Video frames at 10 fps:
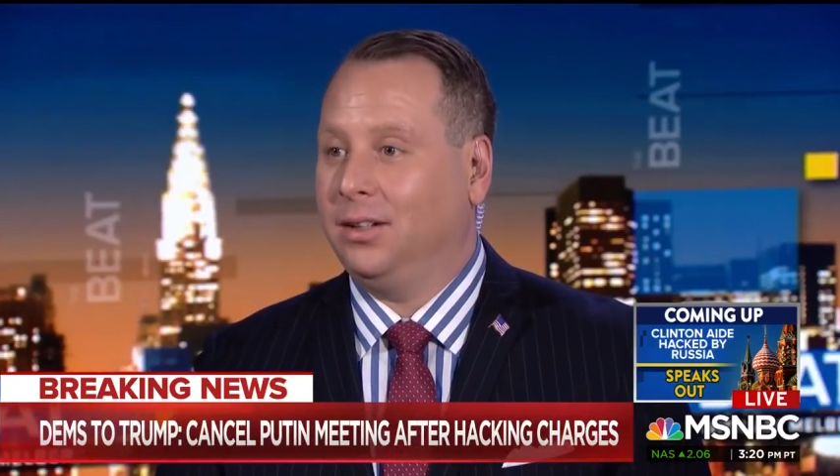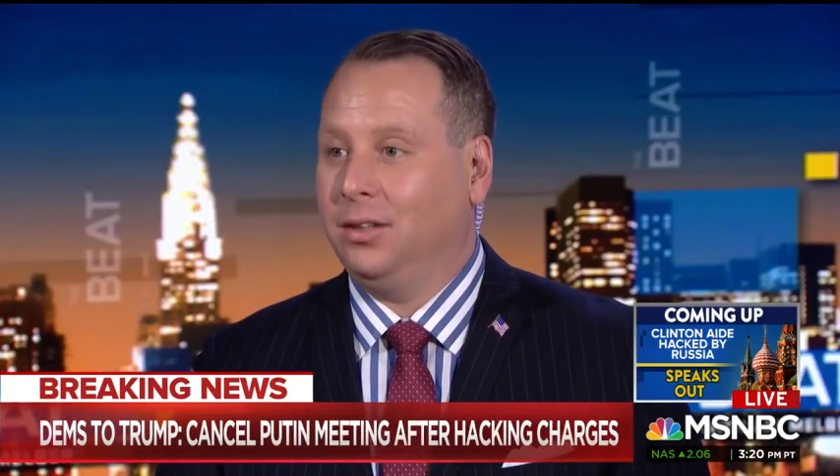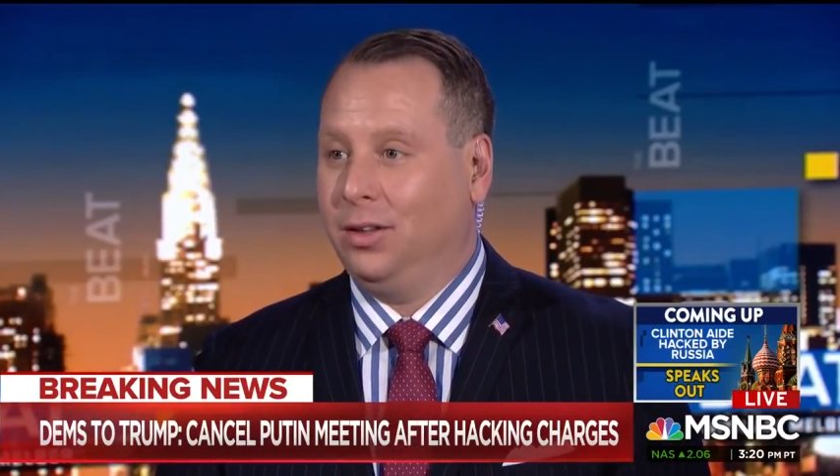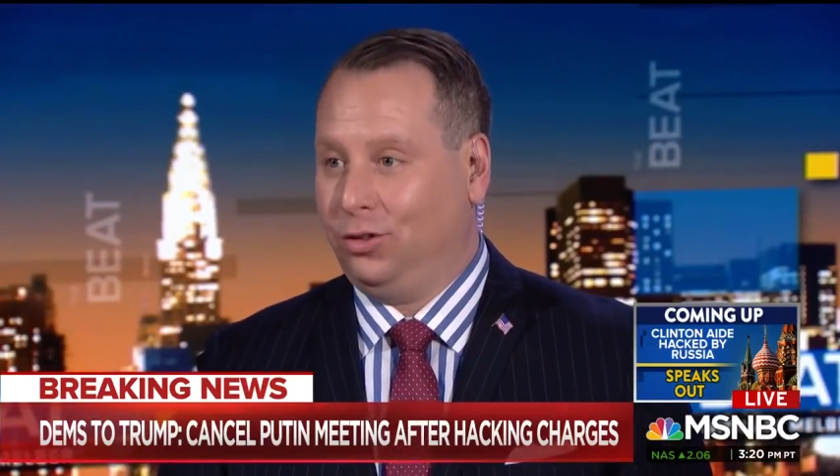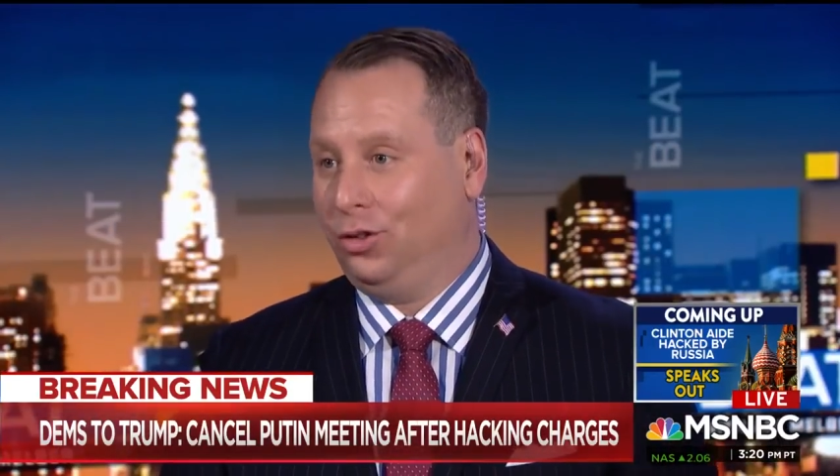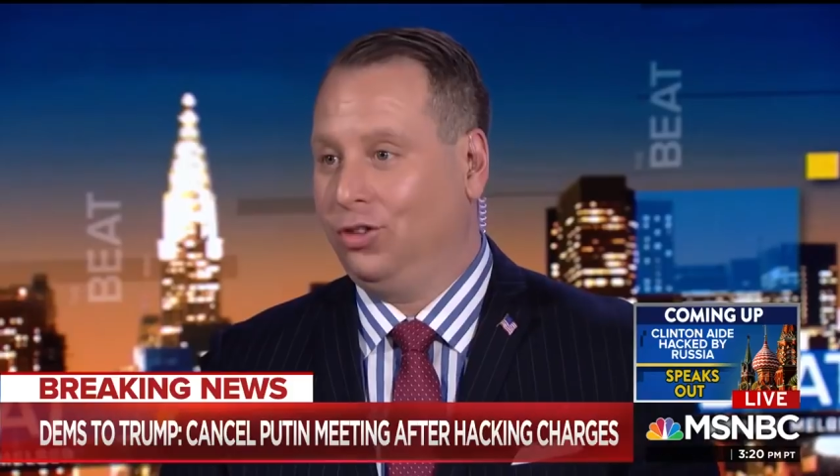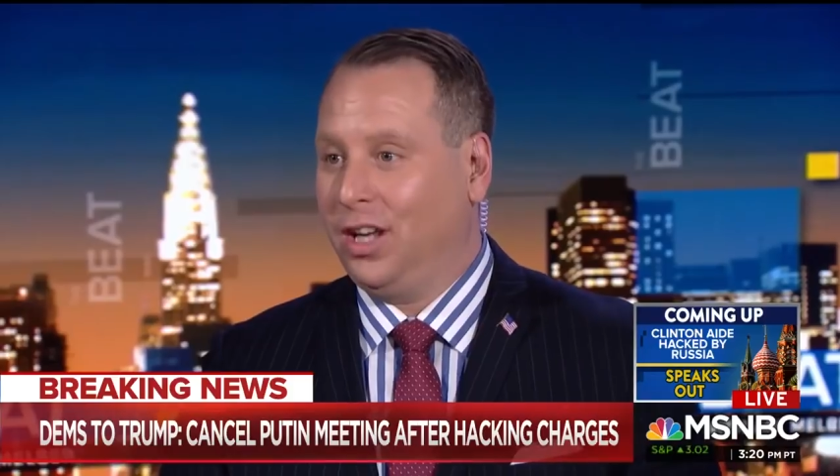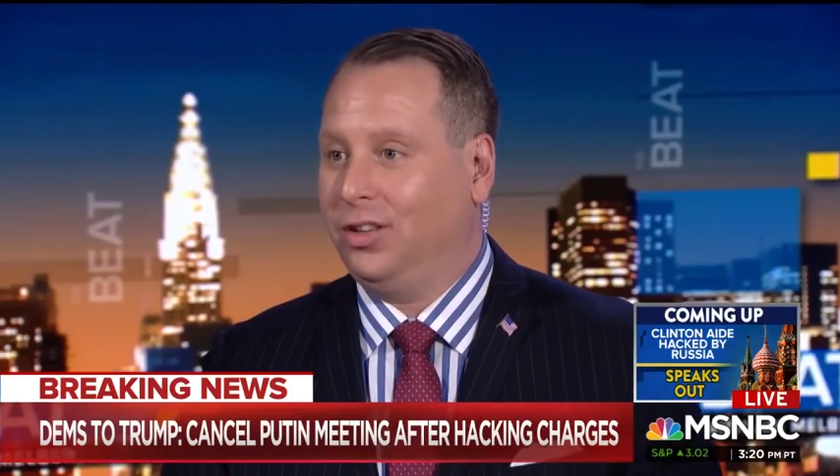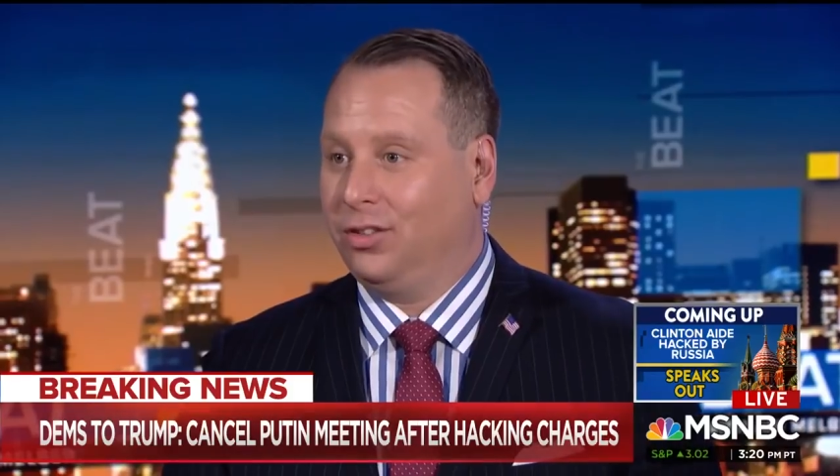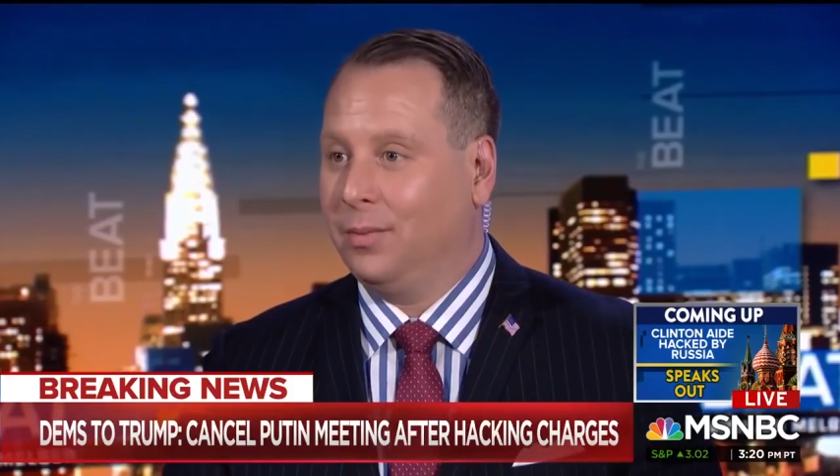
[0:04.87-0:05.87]
this should
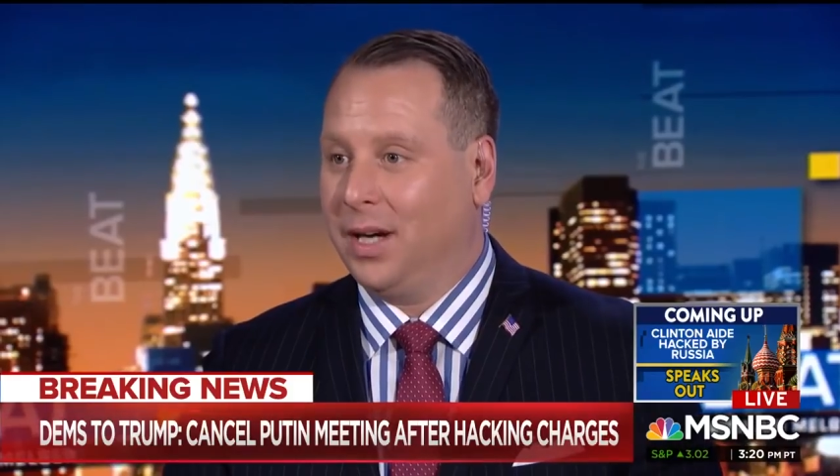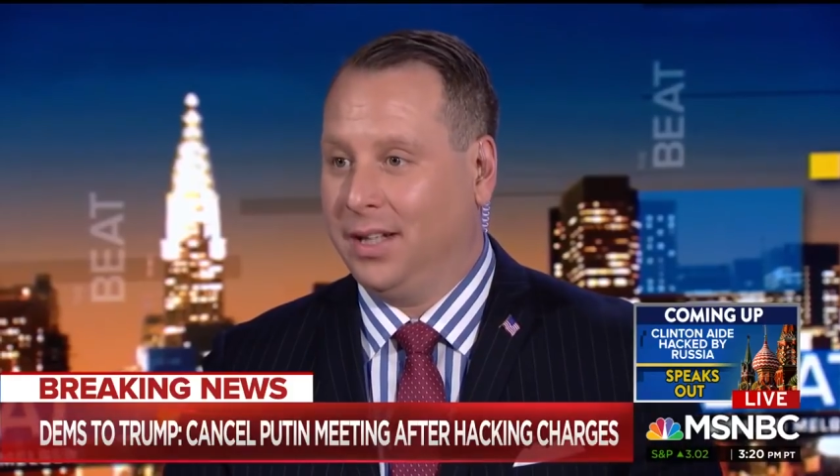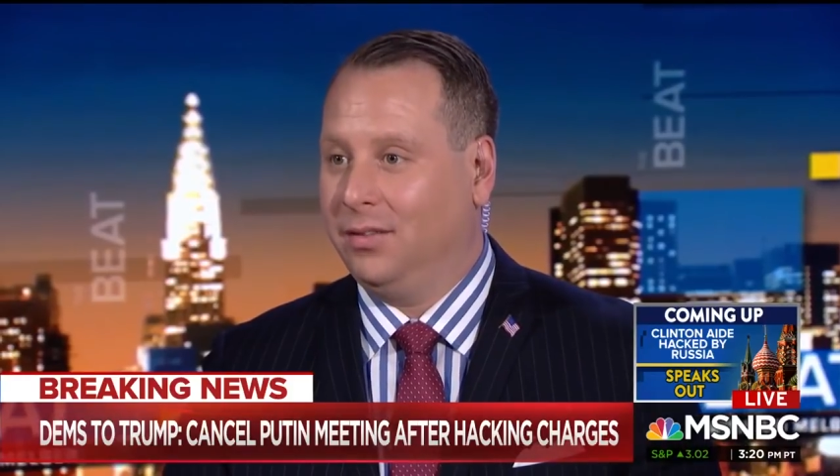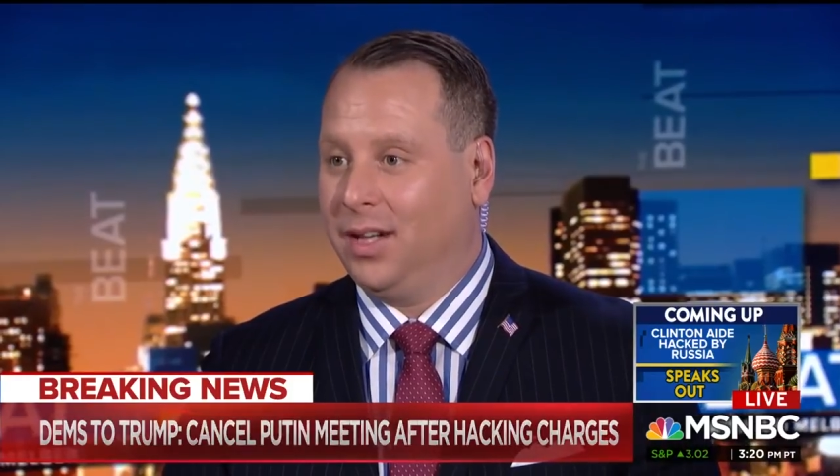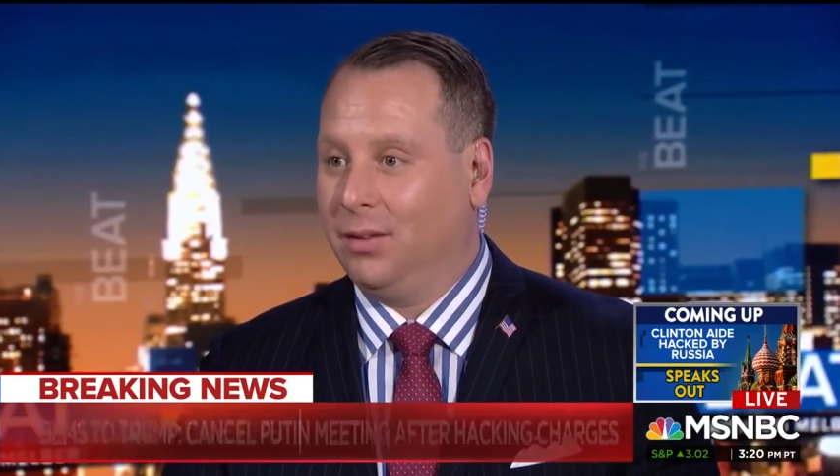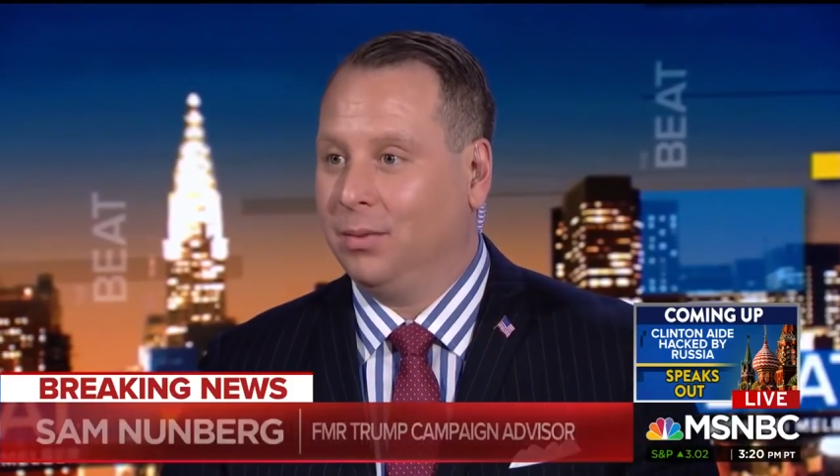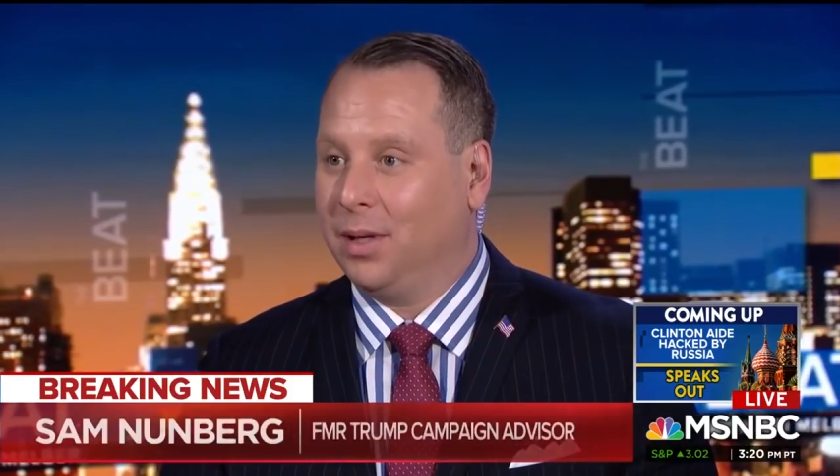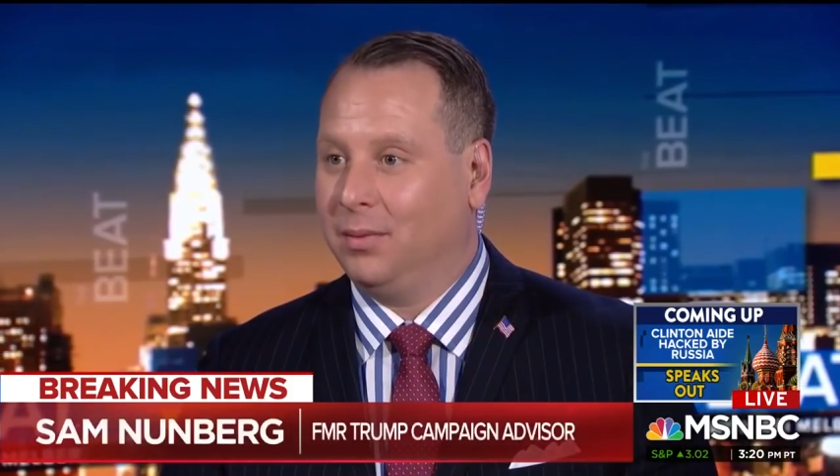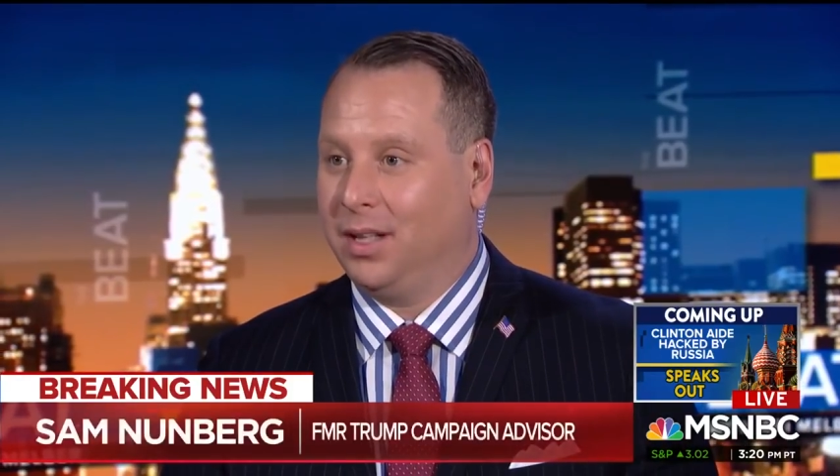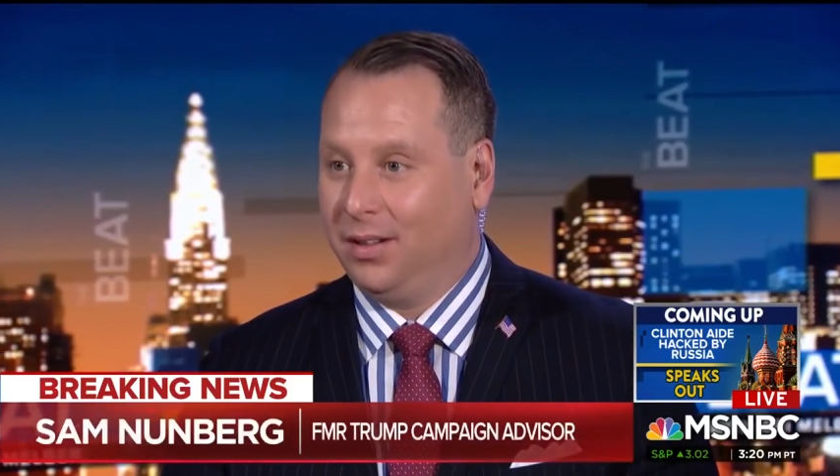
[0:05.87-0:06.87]
change the mind of any
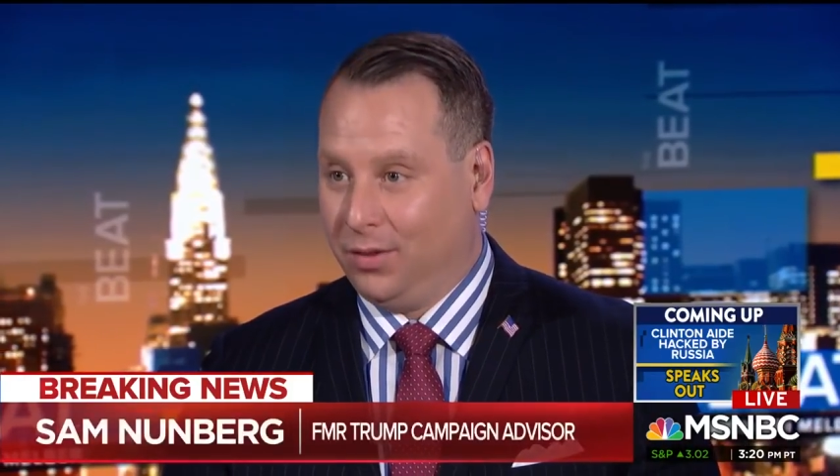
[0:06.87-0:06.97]
Republican